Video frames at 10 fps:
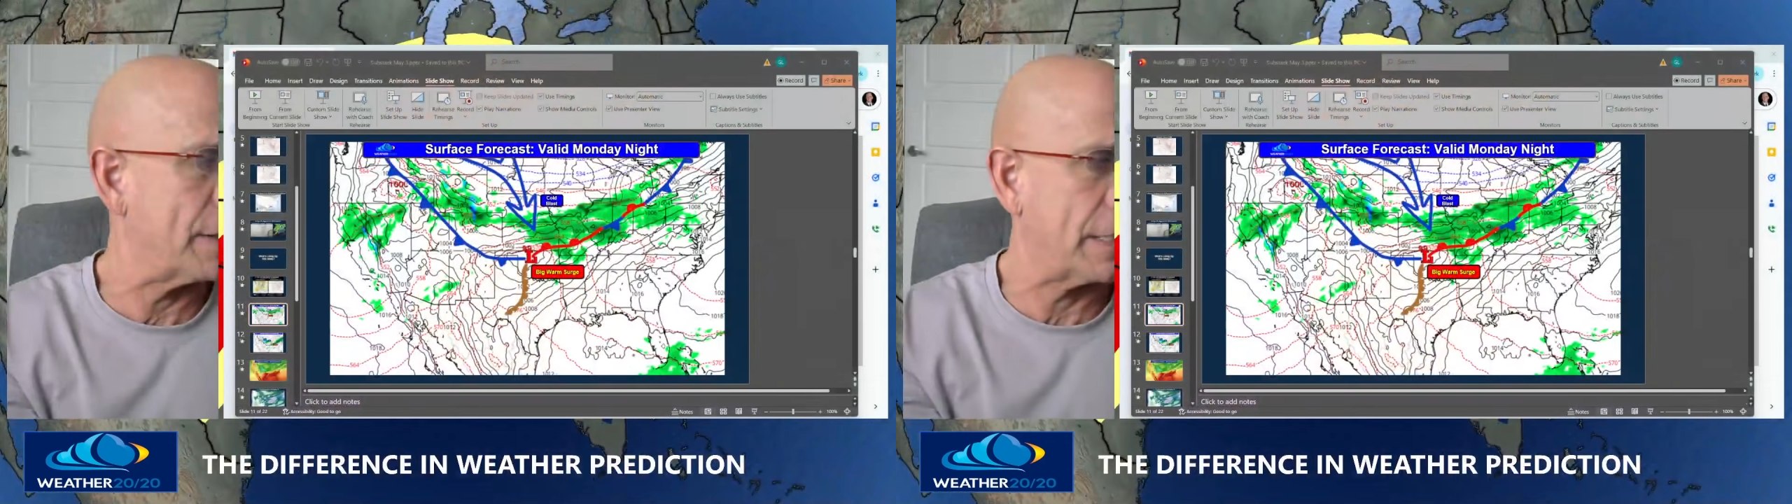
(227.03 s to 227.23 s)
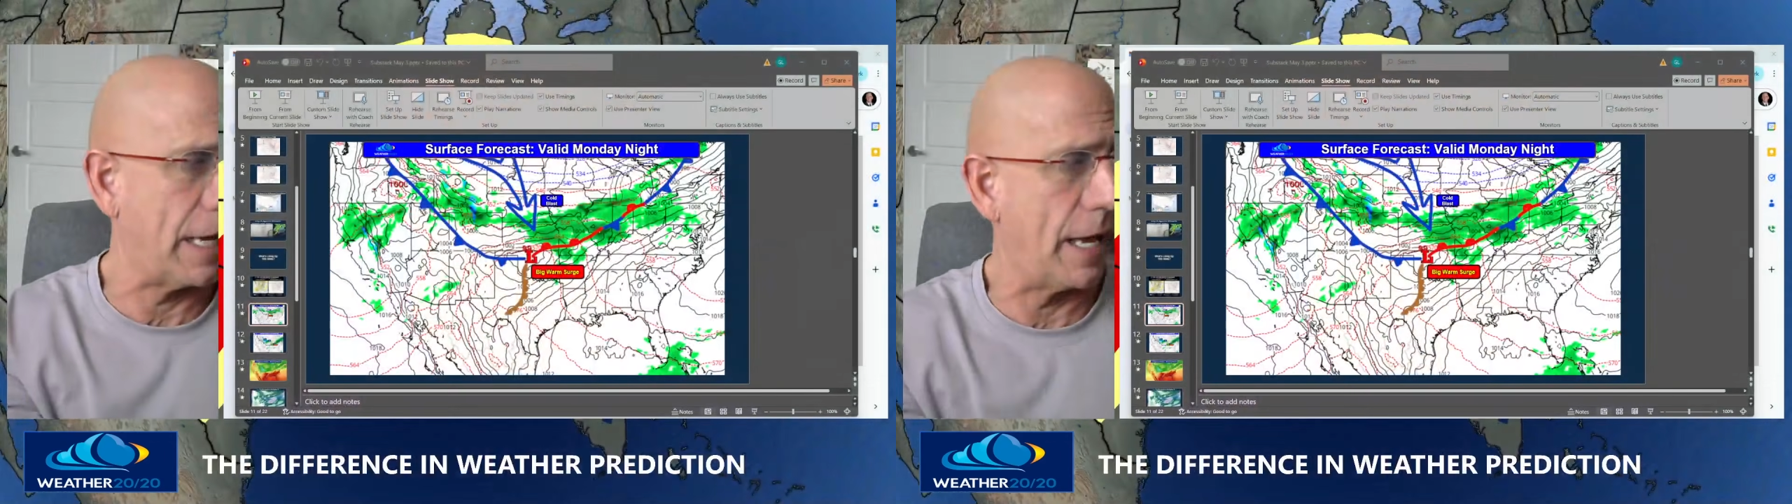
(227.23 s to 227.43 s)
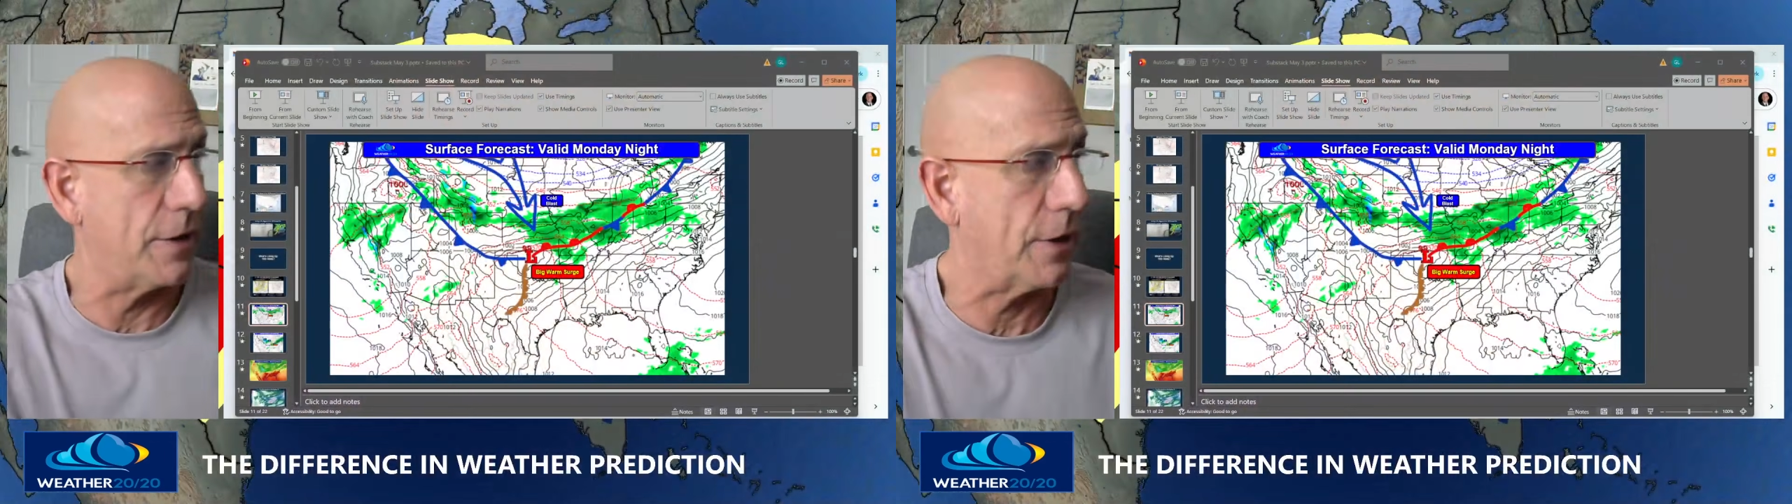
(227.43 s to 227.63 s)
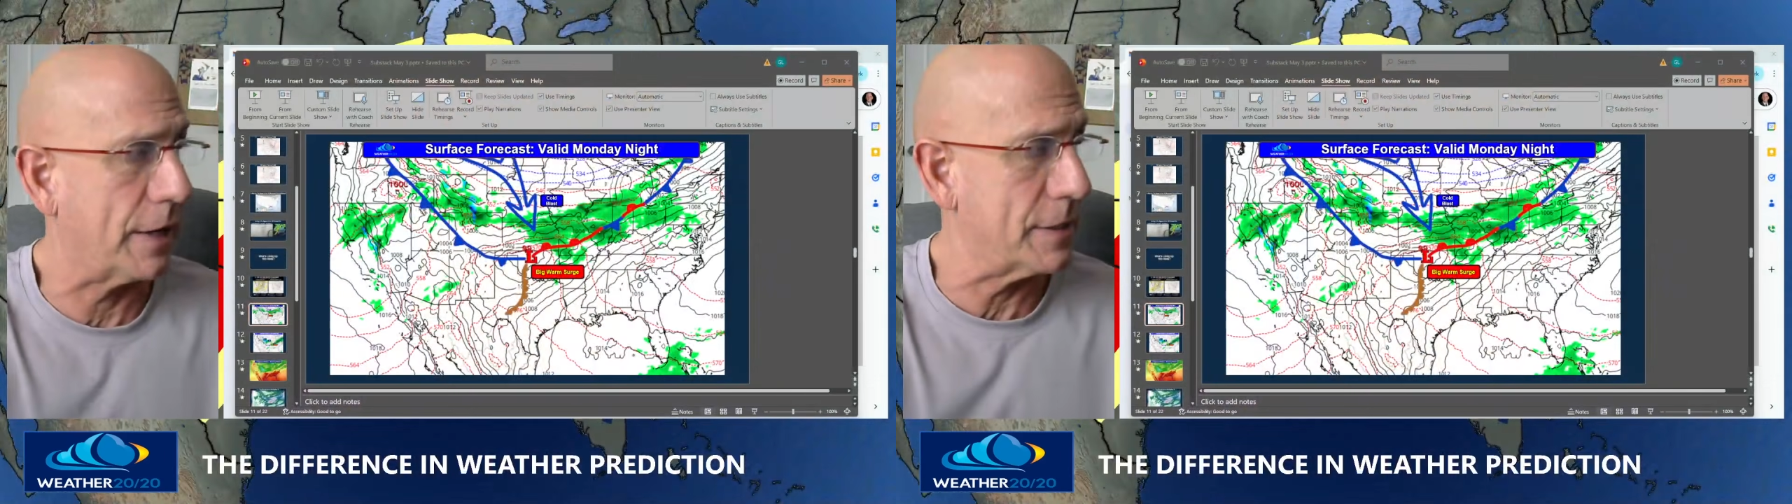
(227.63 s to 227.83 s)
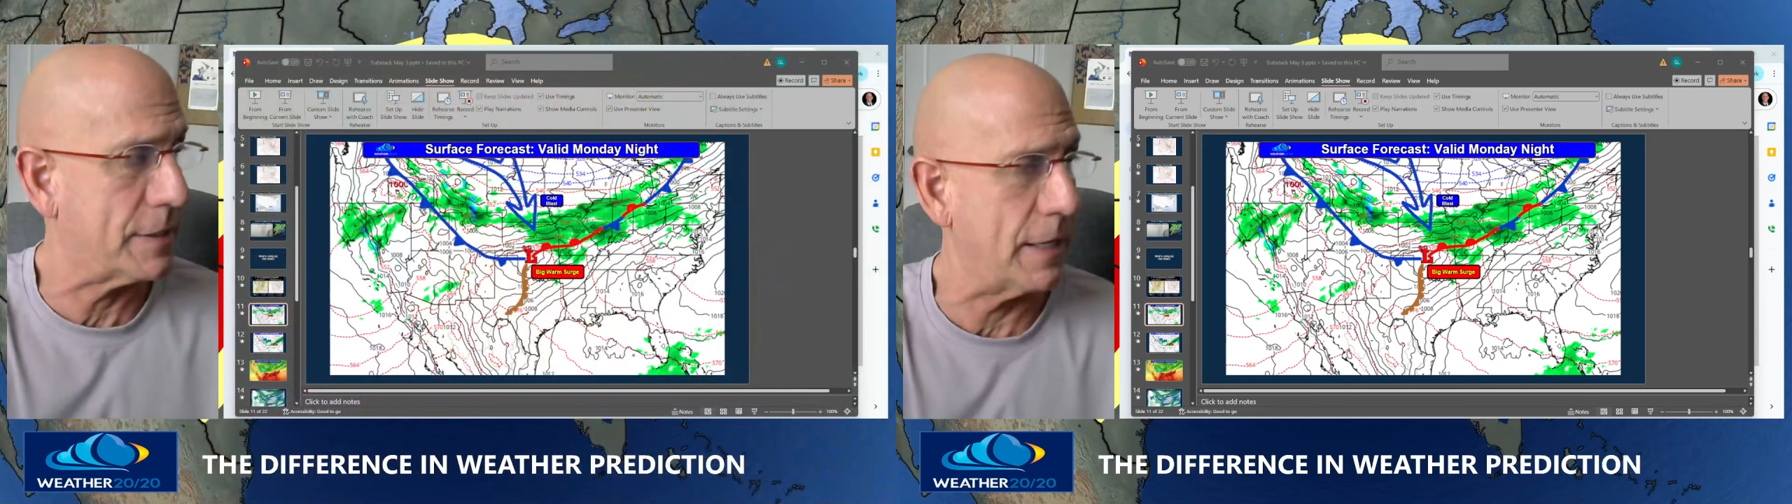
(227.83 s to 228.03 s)
this again. You
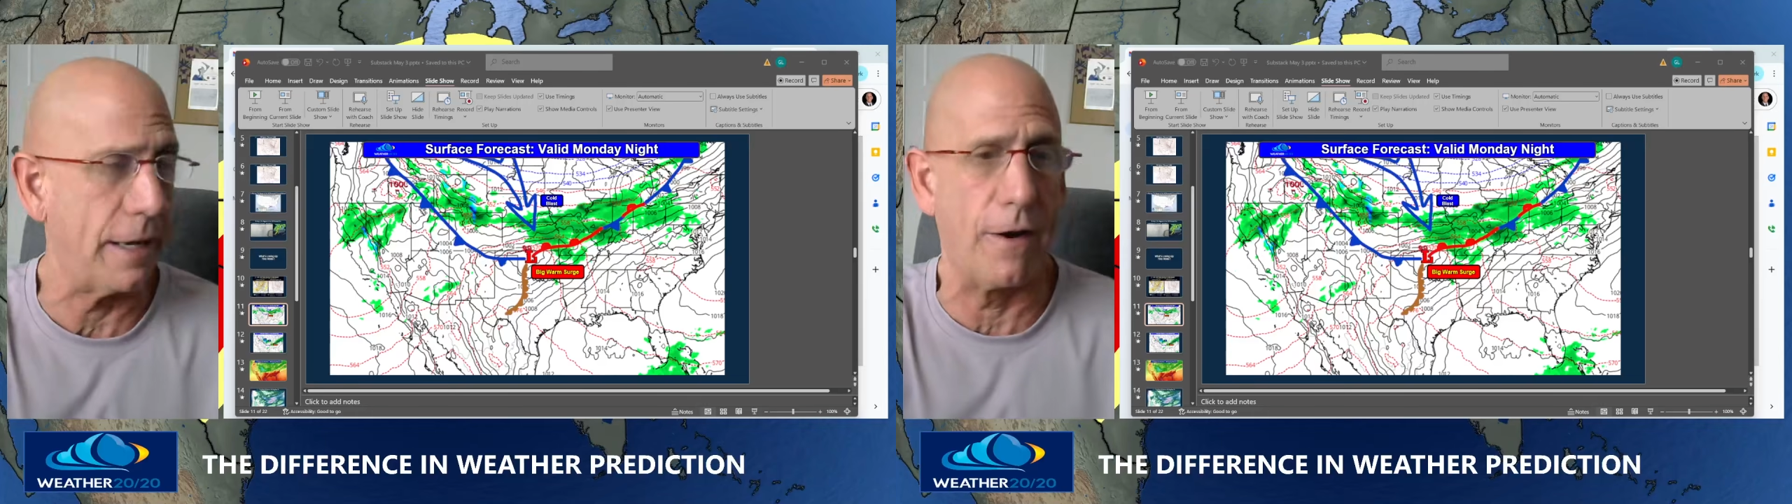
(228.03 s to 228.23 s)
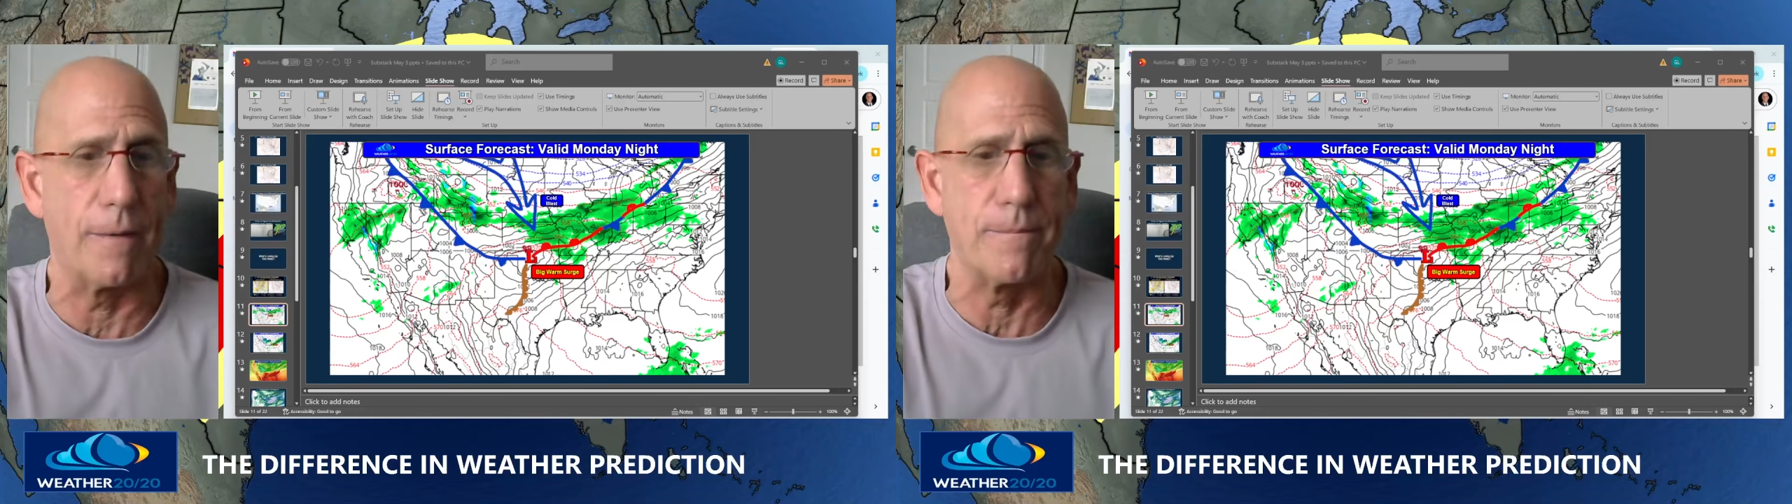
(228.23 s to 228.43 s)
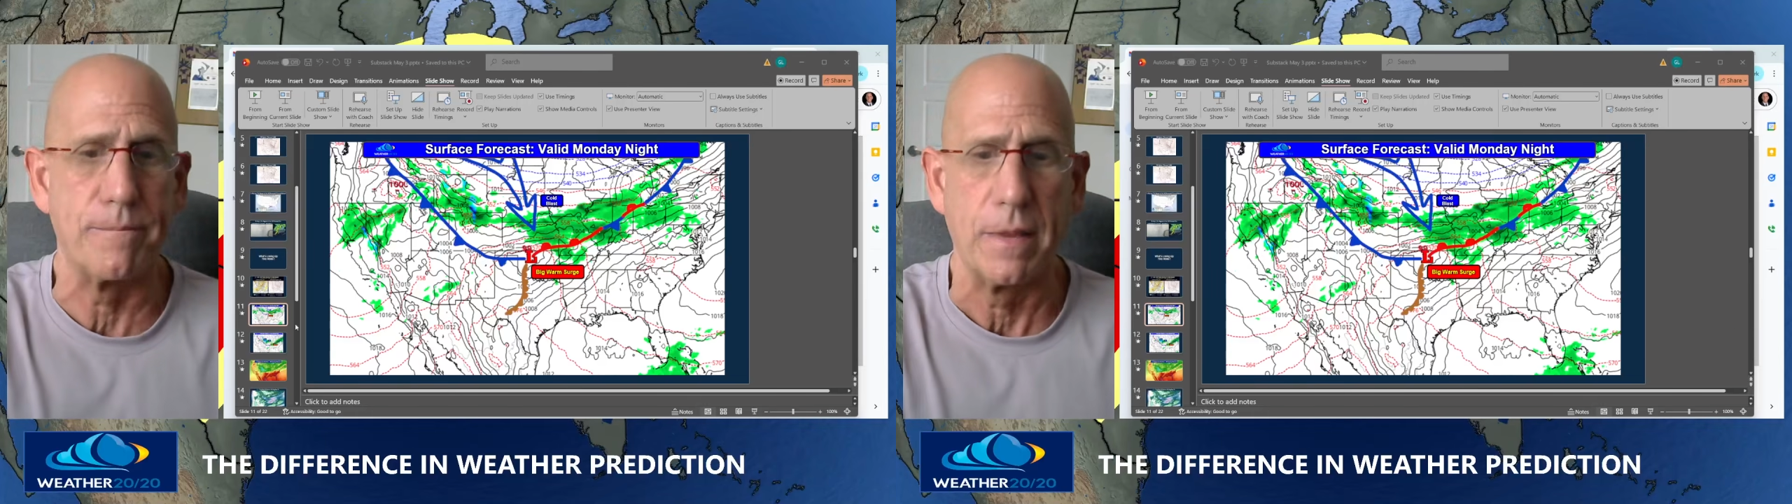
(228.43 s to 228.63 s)
can see here,